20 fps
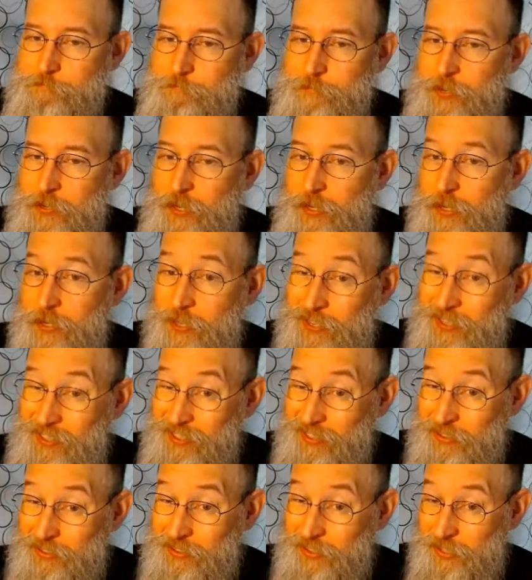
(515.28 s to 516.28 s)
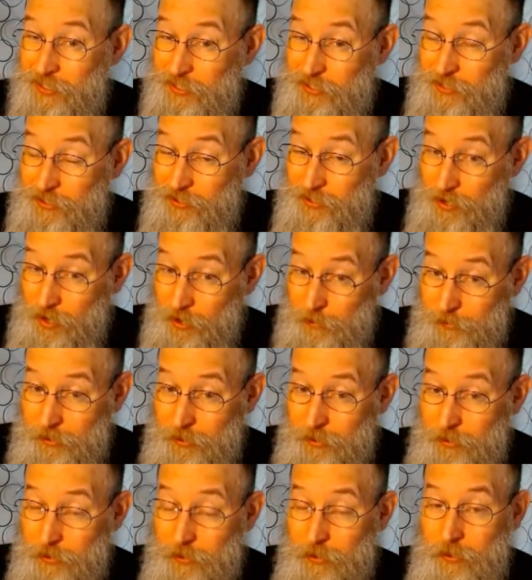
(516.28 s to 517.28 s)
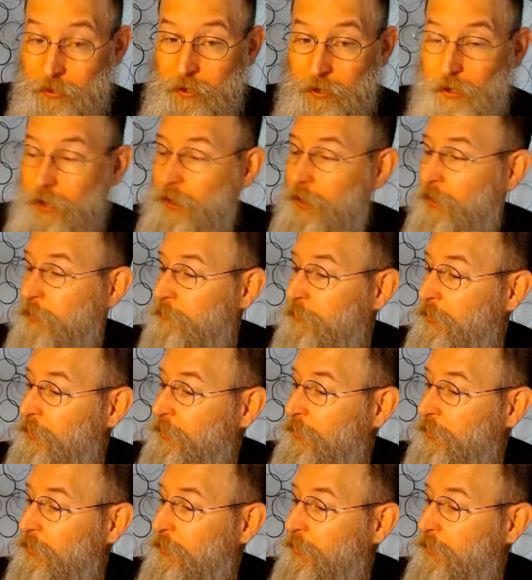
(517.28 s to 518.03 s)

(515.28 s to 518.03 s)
in this comic. I'm